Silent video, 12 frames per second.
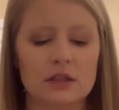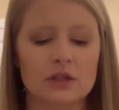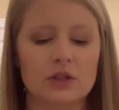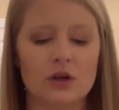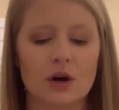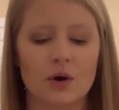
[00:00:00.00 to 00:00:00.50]

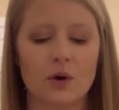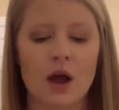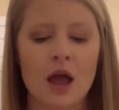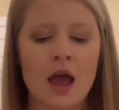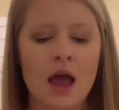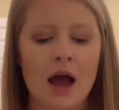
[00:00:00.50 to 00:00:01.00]
So
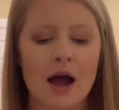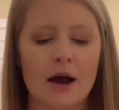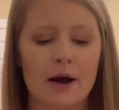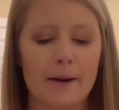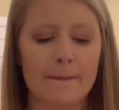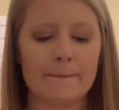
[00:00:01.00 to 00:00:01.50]

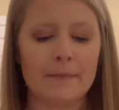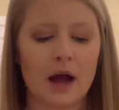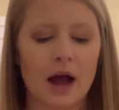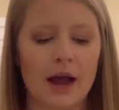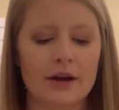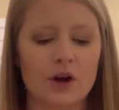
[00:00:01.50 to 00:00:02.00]

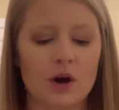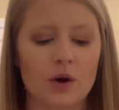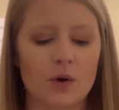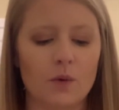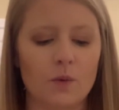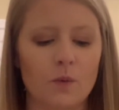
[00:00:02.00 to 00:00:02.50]
I
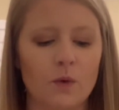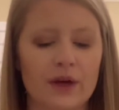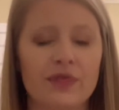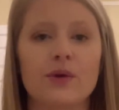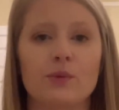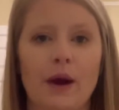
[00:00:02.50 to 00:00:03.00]
know
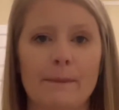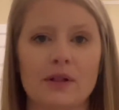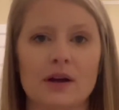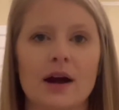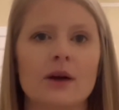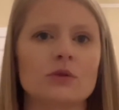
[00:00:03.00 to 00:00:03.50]
with the
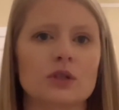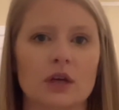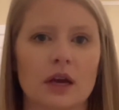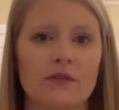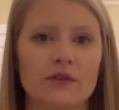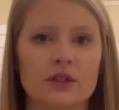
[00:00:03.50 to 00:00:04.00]
replica I was
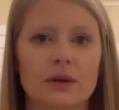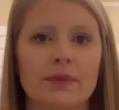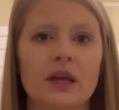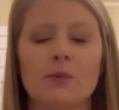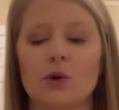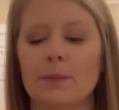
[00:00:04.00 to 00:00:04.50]
looking for
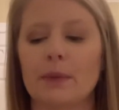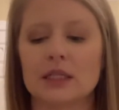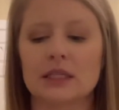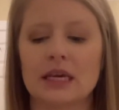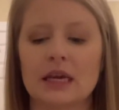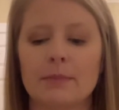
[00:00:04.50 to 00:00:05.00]
something more
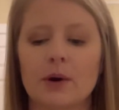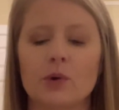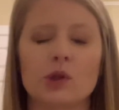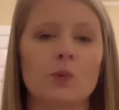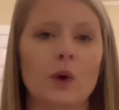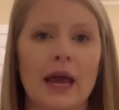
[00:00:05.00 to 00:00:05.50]
musky, but
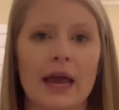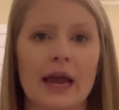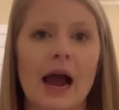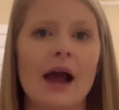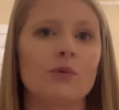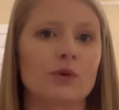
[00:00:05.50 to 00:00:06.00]
with Way
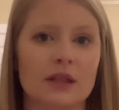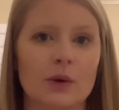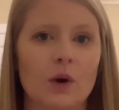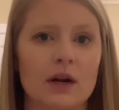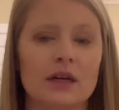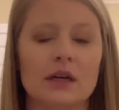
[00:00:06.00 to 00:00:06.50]
I really
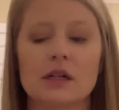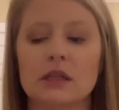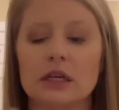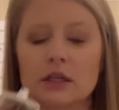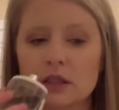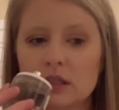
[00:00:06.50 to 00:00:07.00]
wanted a
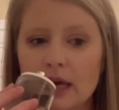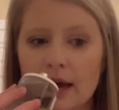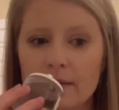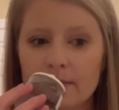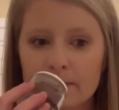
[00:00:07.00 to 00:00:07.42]
cleaner scent.